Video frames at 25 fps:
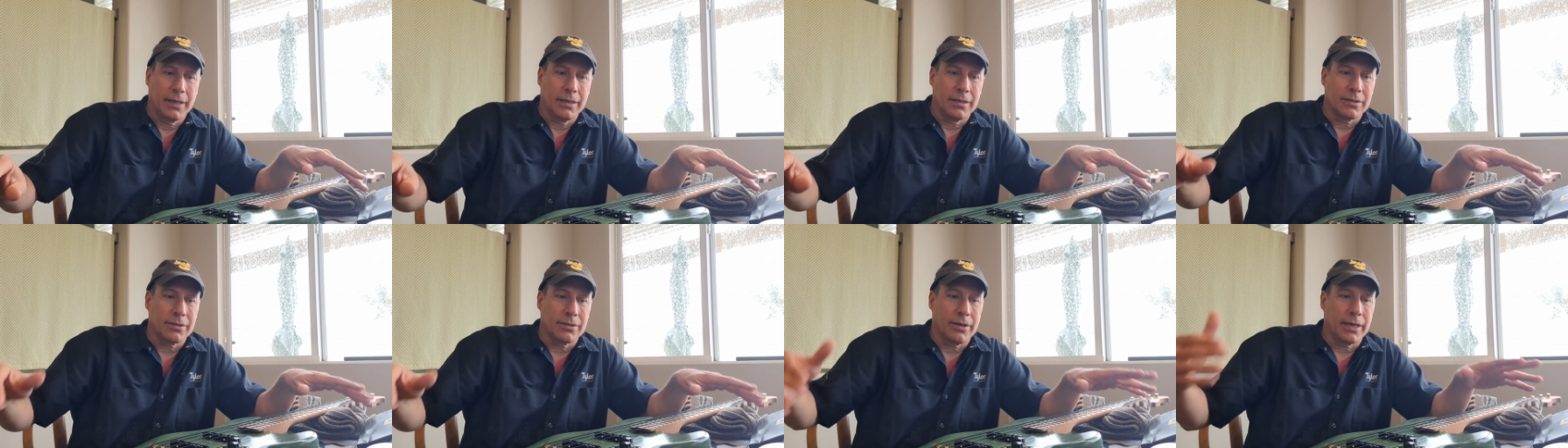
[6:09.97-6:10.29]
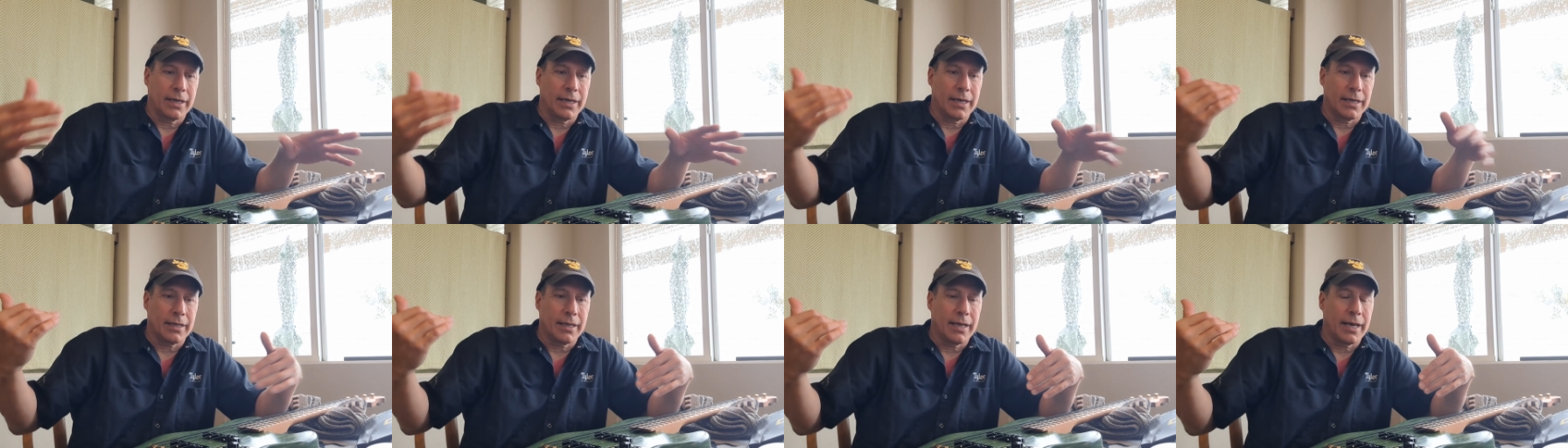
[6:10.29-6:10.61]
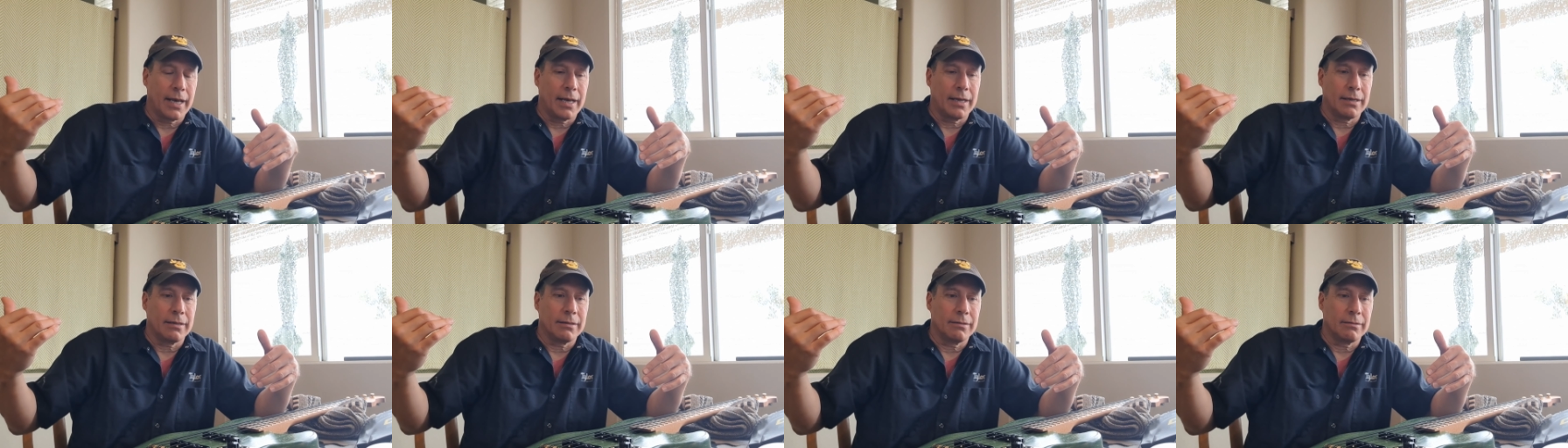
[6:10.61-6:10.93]
So I got
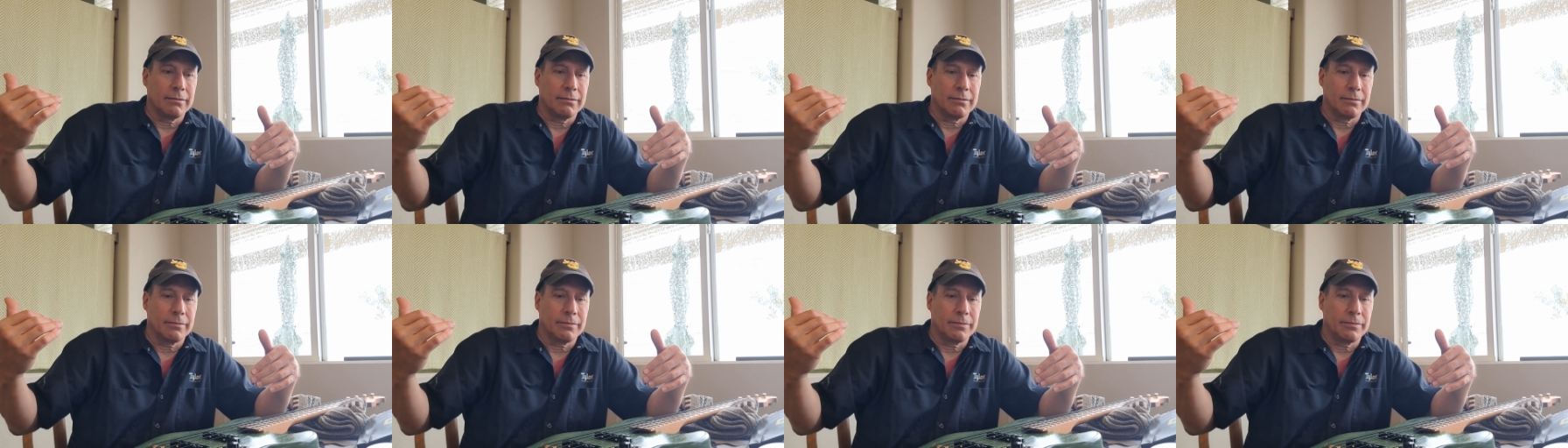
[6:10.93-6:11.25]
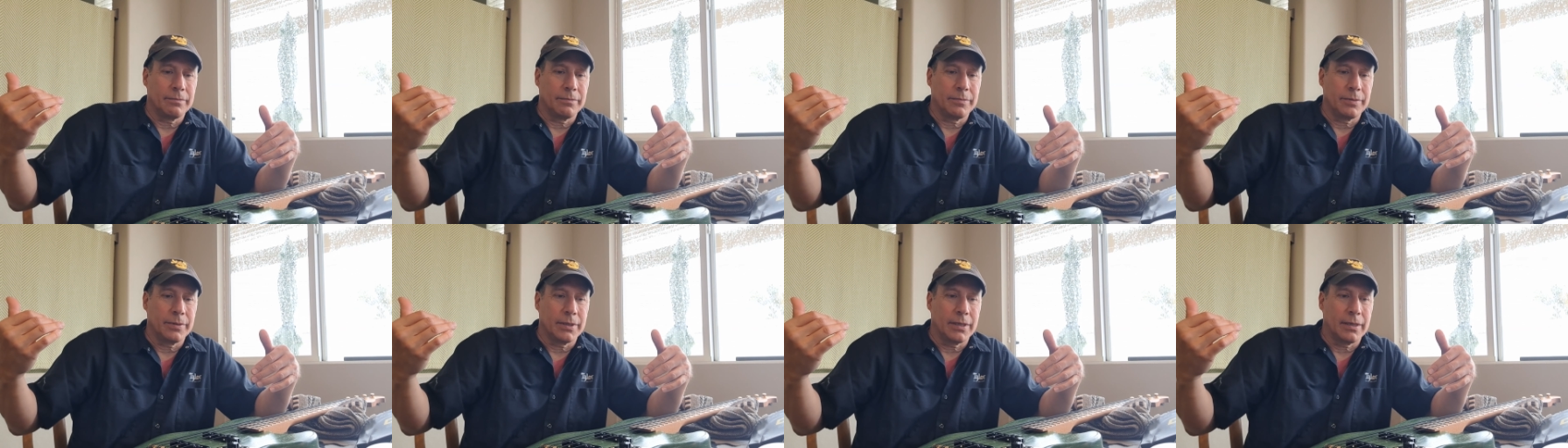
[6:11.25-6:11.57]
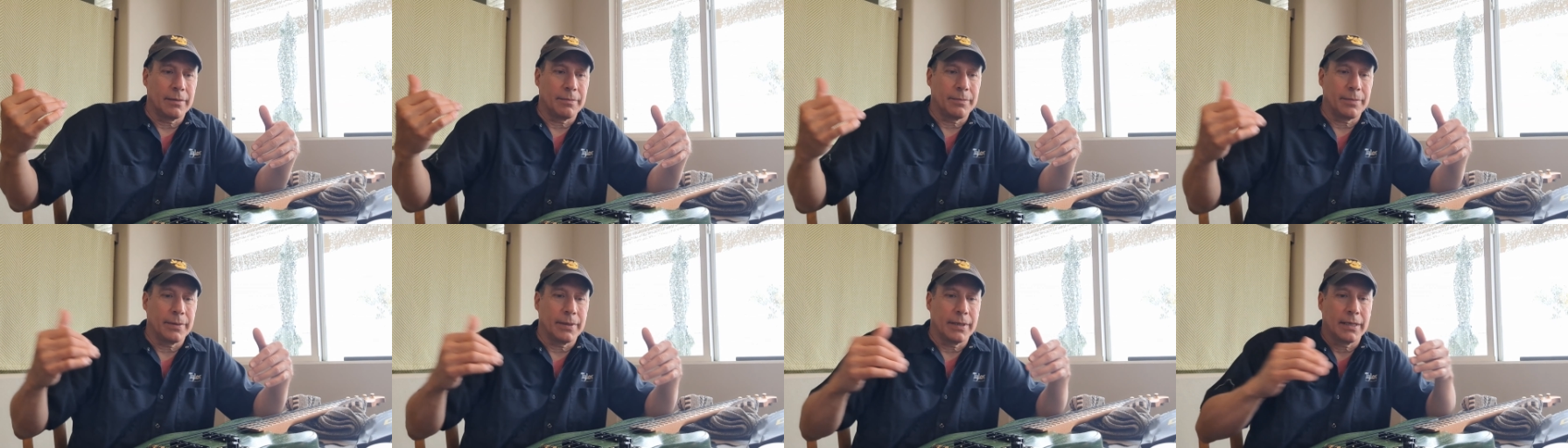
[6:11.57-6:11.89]
that put
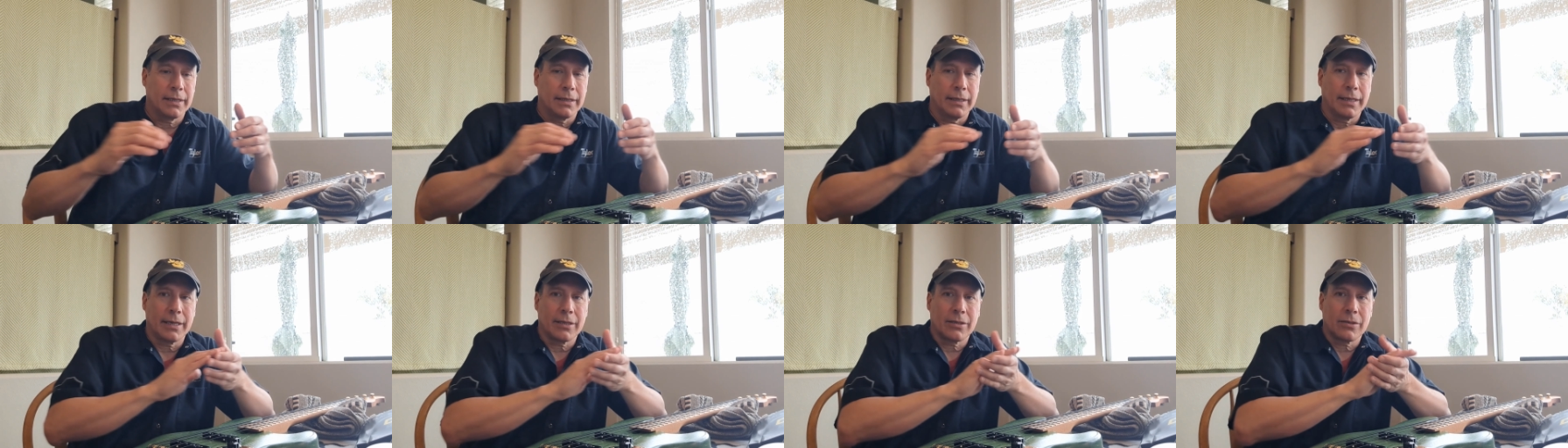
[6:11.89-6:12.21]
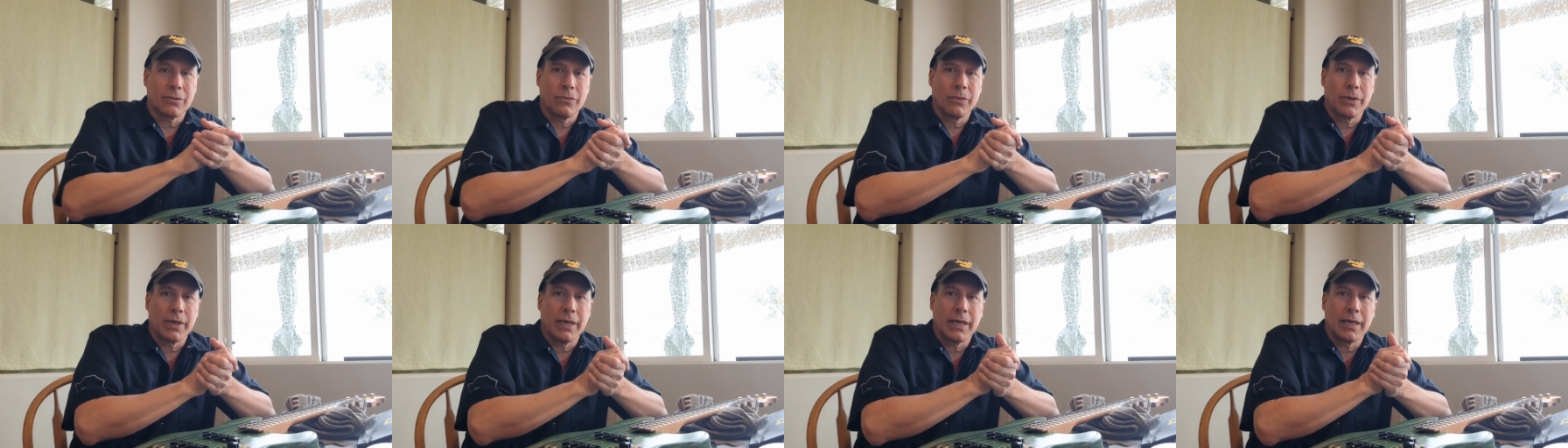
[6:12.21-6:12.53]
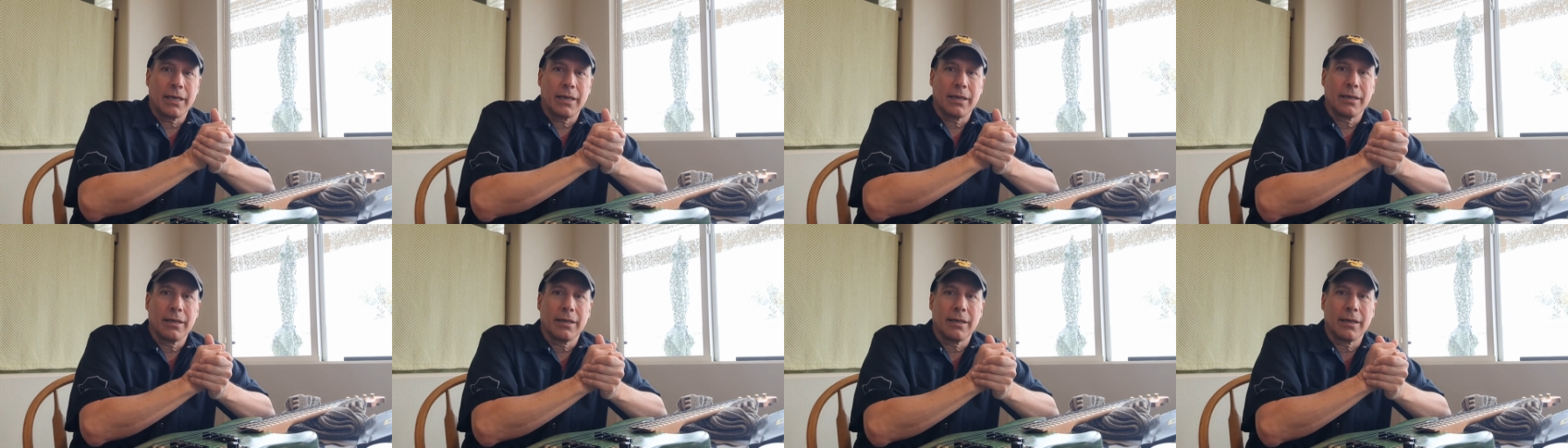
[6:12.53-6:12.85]
up last
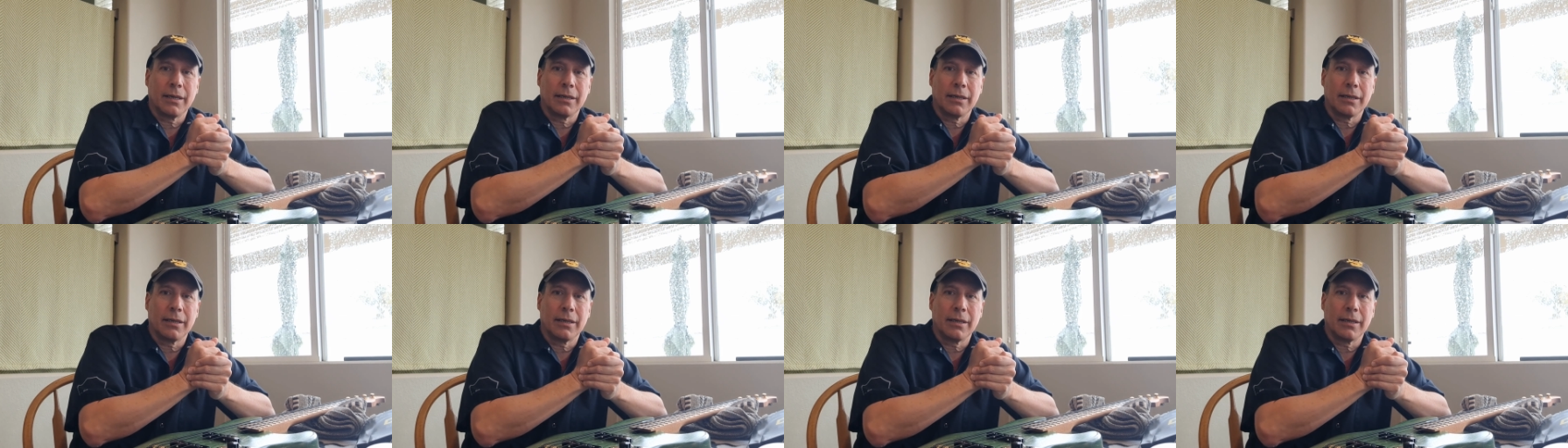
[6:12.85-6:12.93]
week,